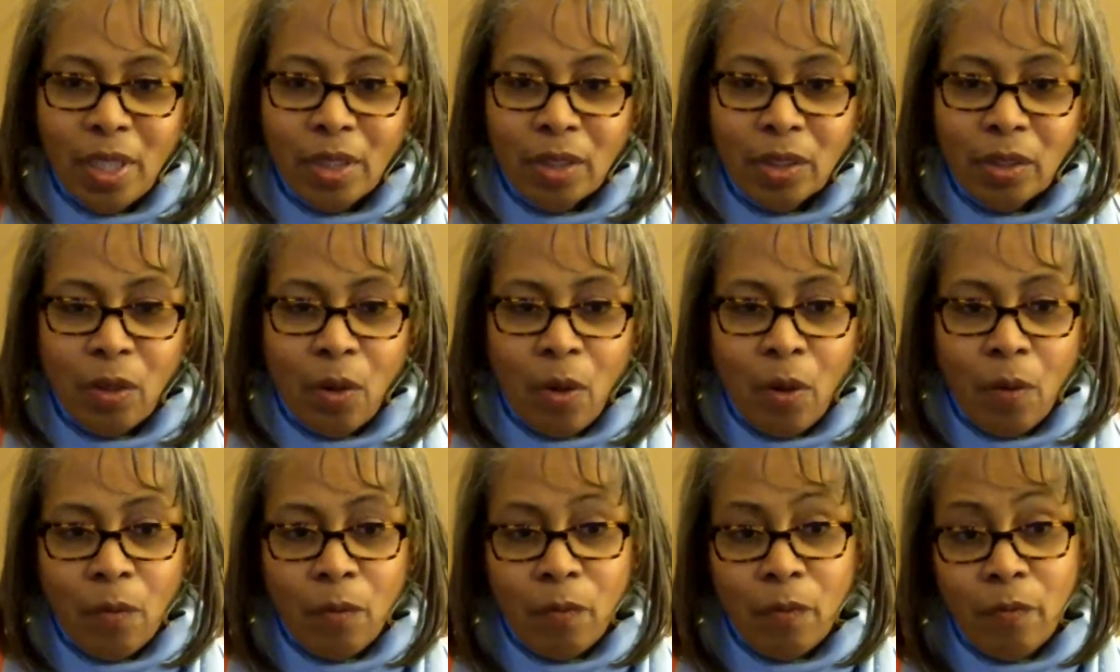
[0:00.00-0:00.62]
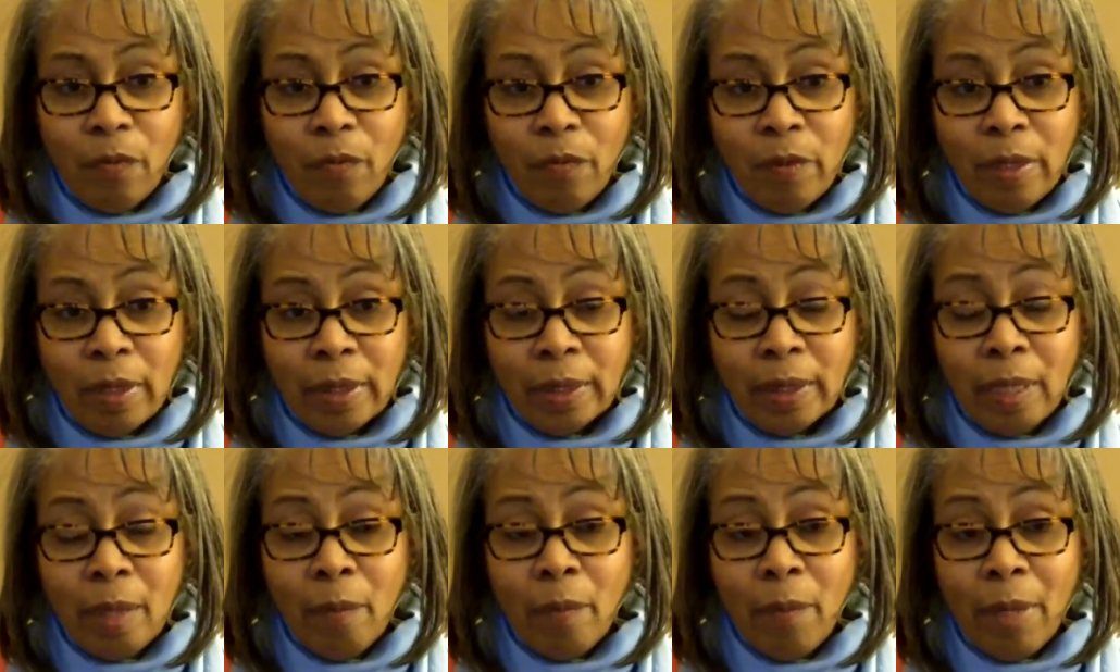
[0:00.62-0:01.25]
So in
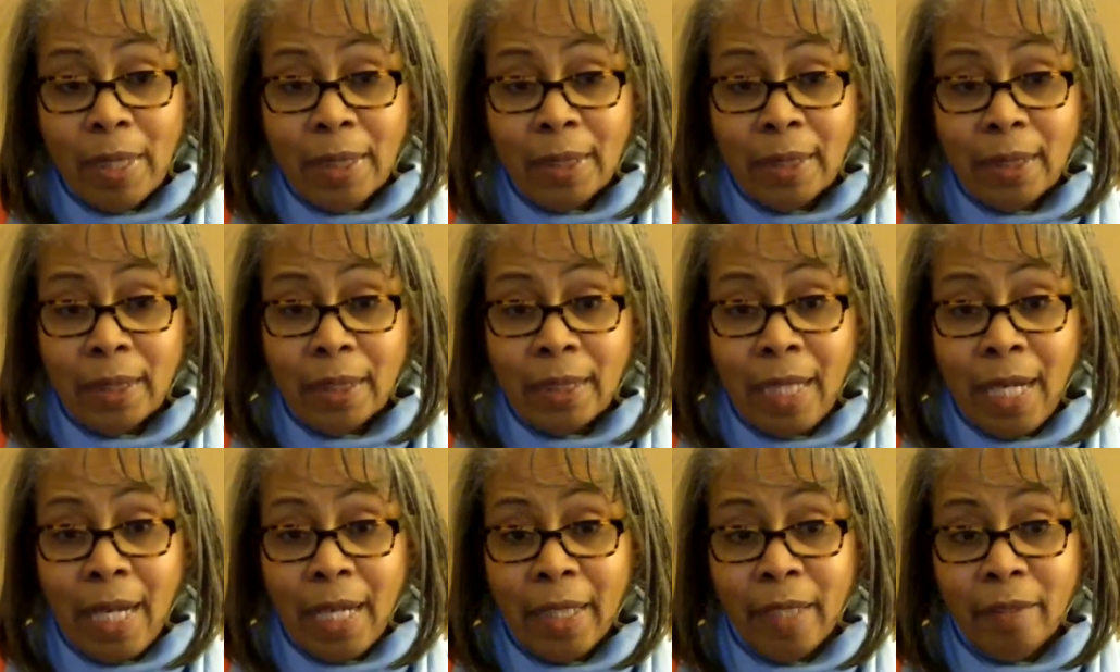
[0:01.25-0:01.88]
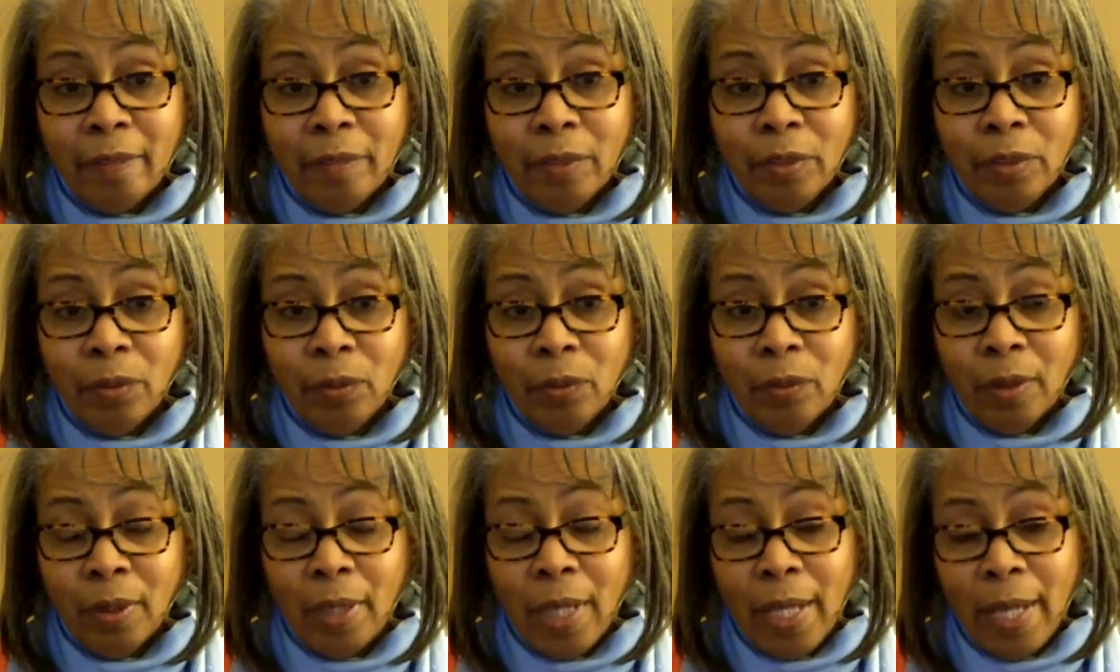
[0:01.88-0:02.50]
some ways it's kind of
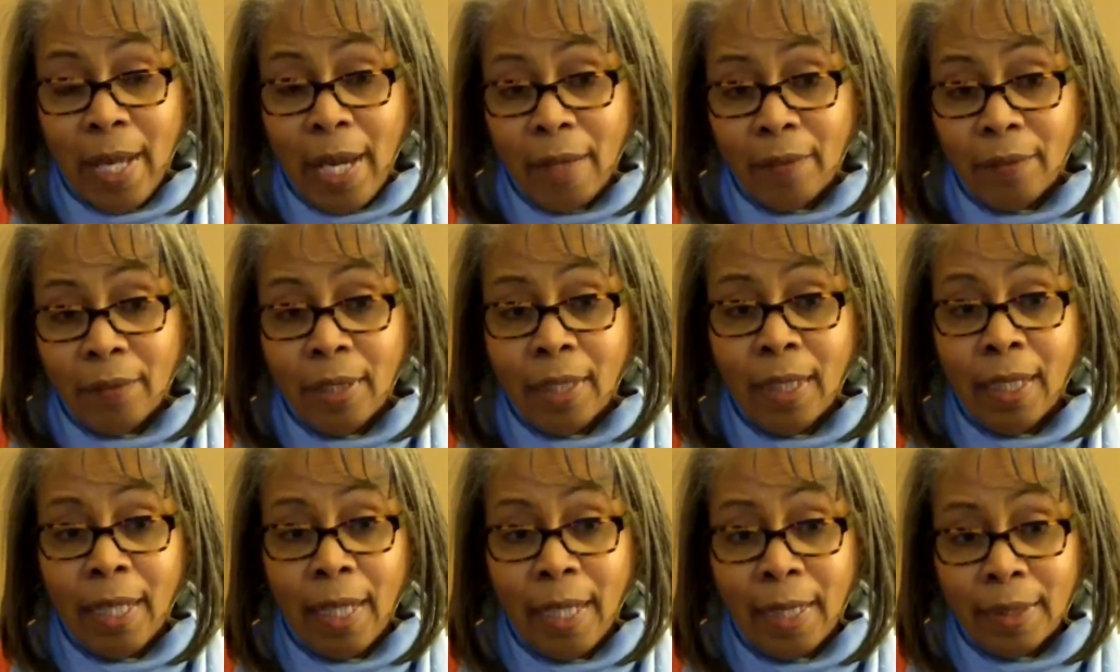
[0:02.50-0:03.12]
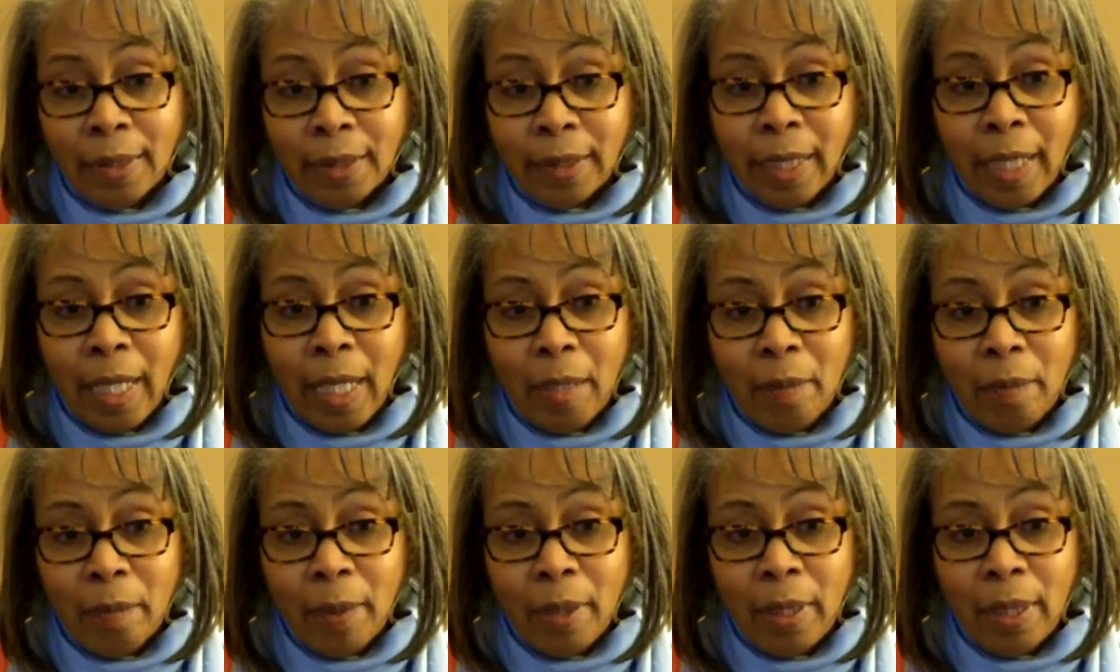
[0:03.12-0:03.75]
to lay out the
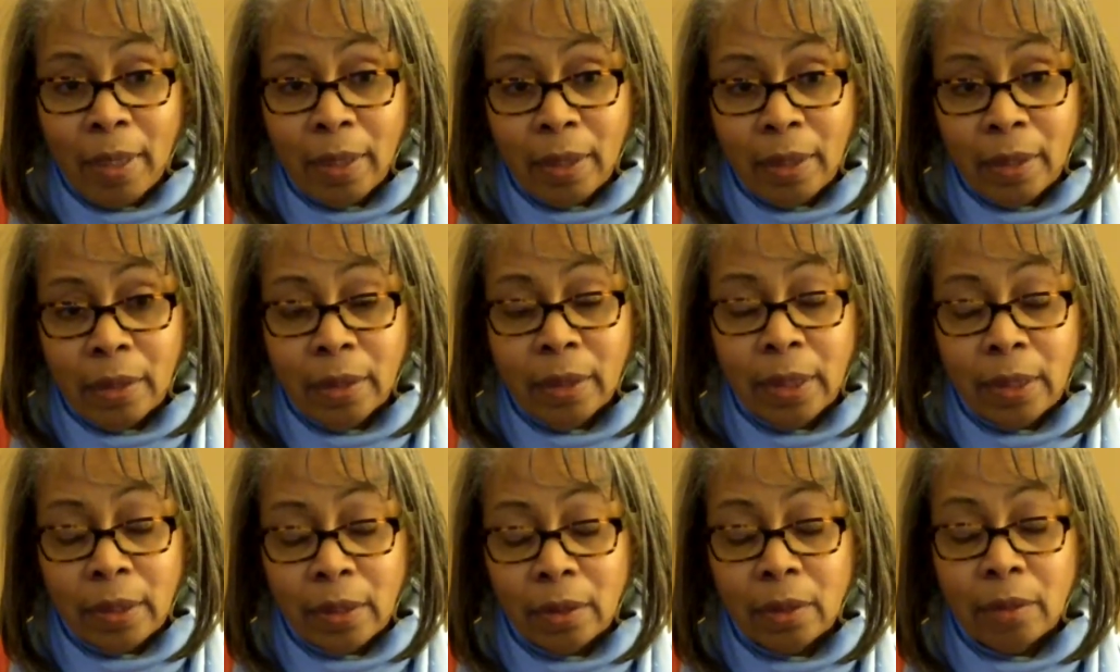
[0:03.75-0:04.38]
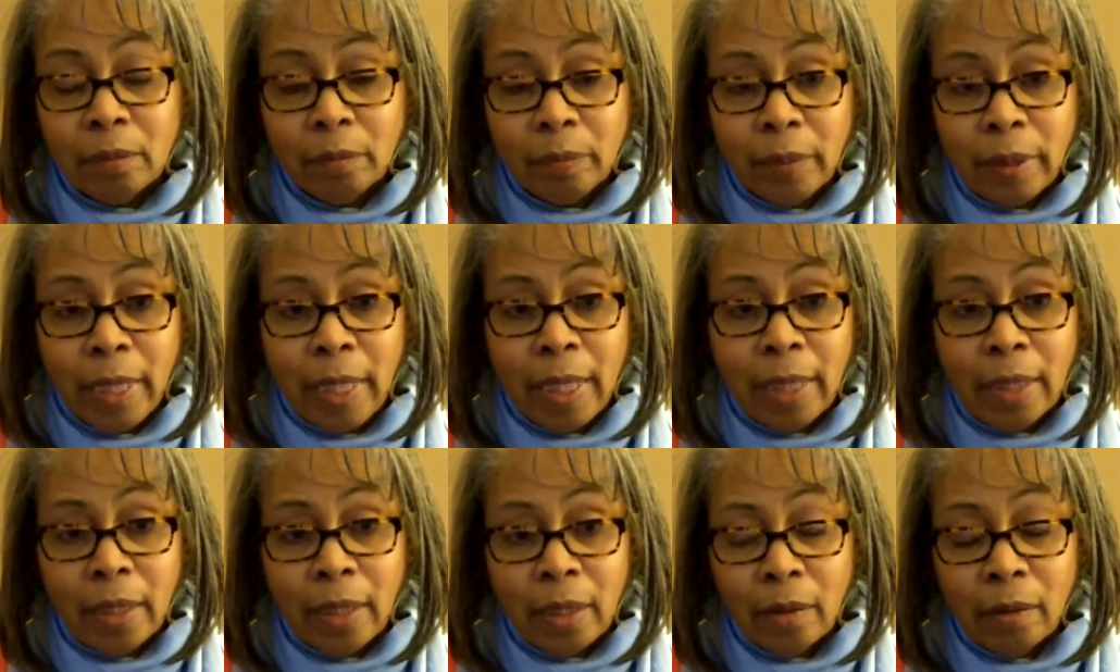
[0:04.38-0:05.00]
landscape, to just
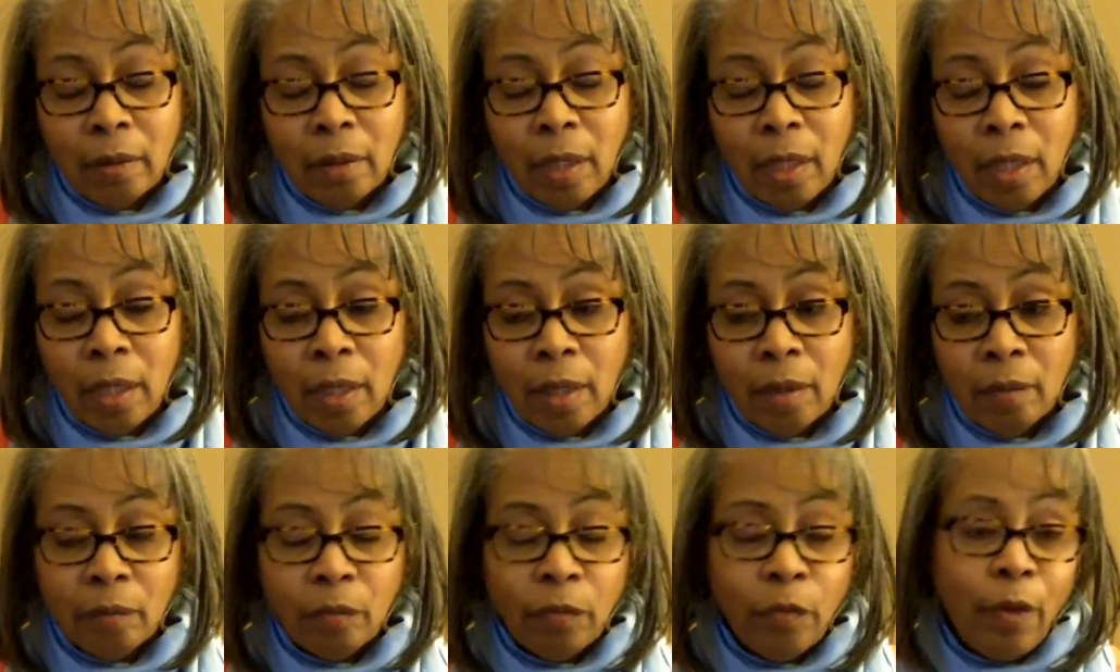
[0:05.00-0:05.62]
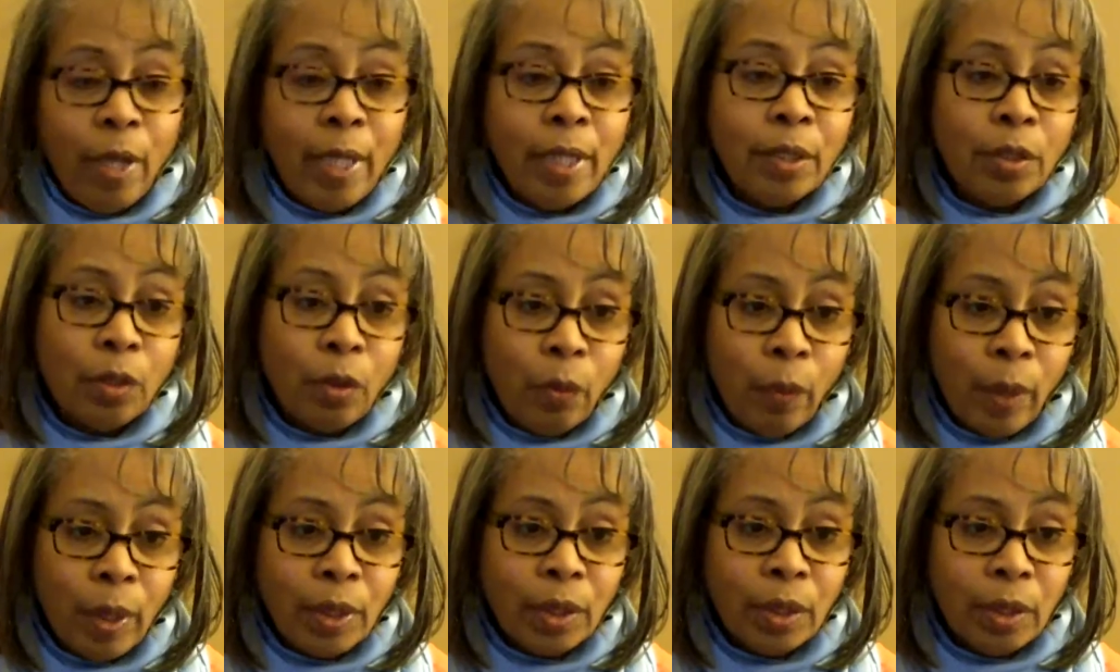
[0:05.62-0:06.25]
begin to raise the
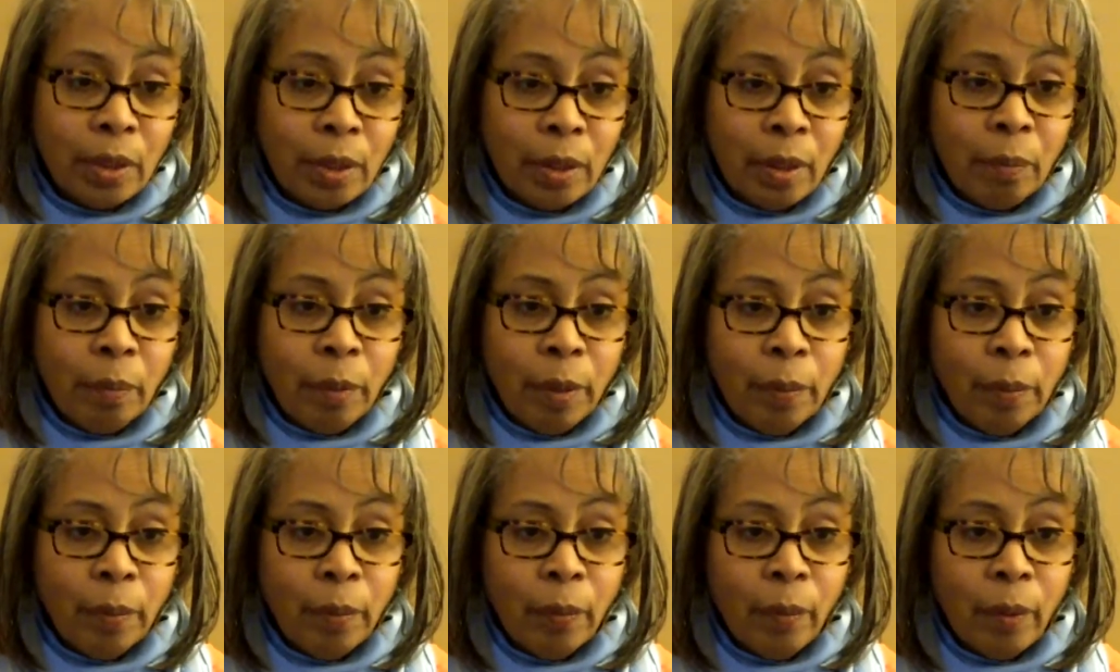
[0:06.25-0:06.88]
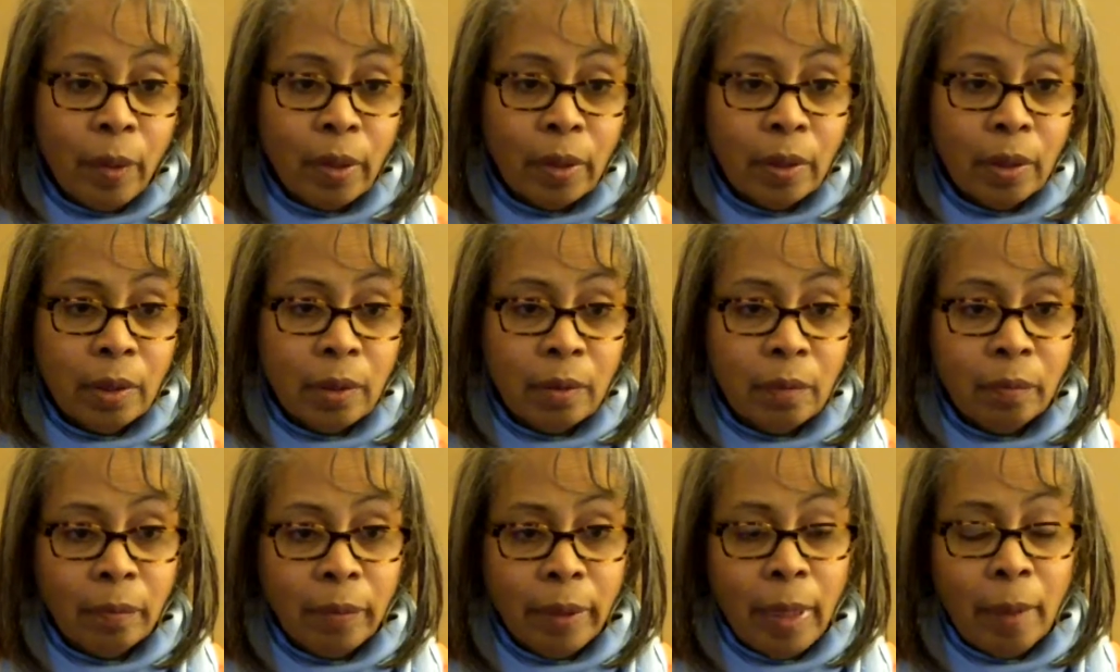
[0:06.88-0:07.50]
questions that people want to
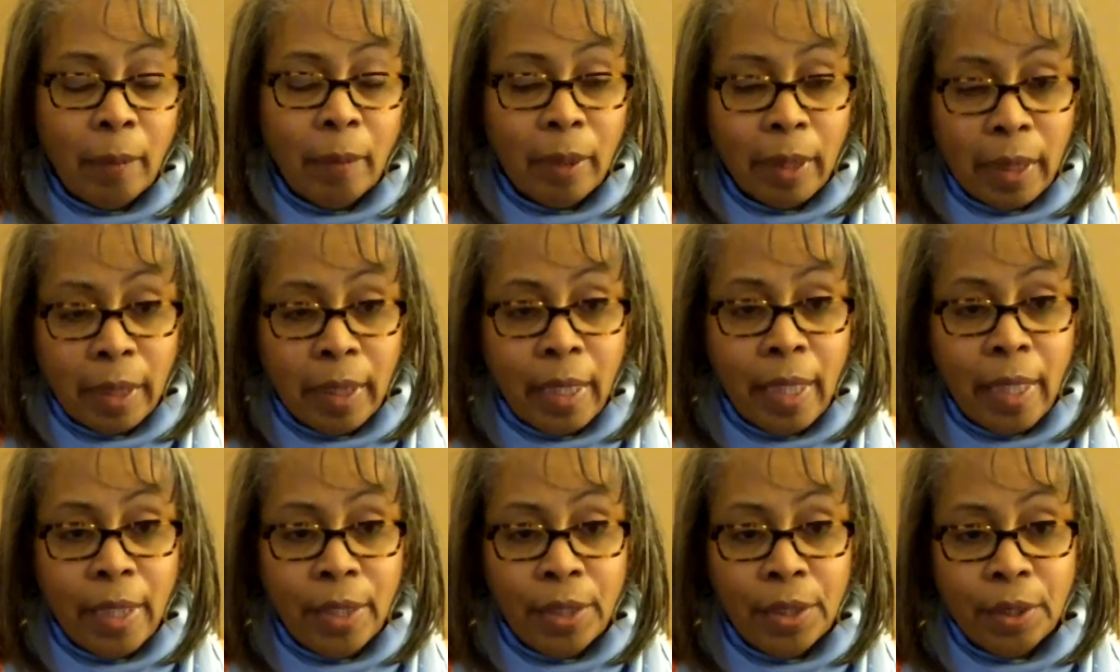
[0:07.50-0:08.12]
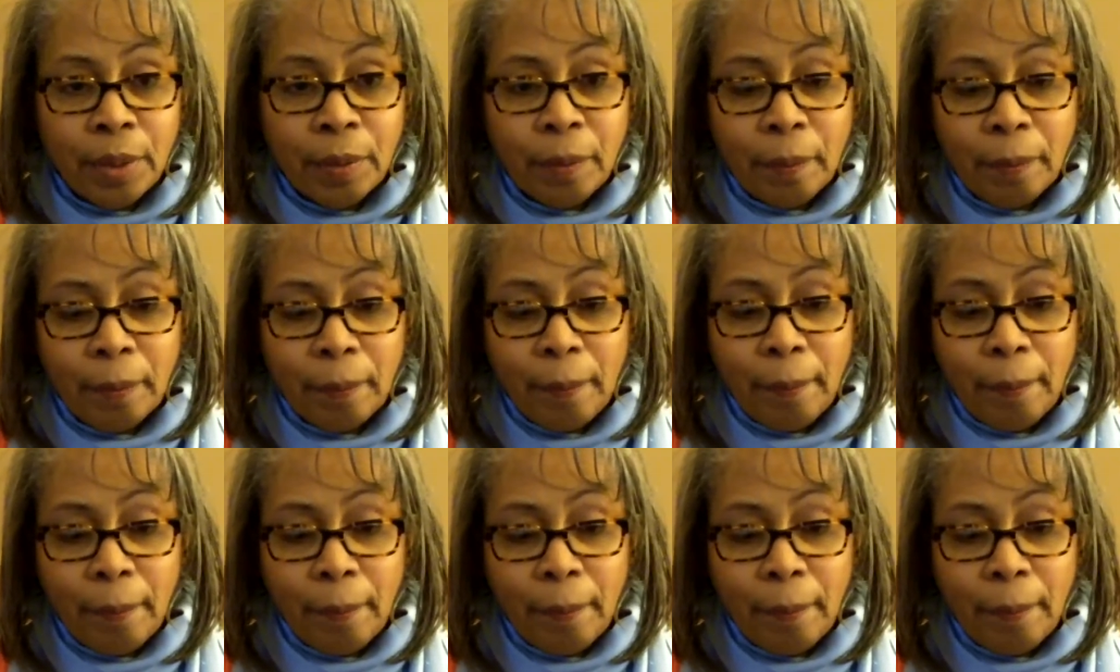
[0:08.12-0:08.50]
be able to engage in.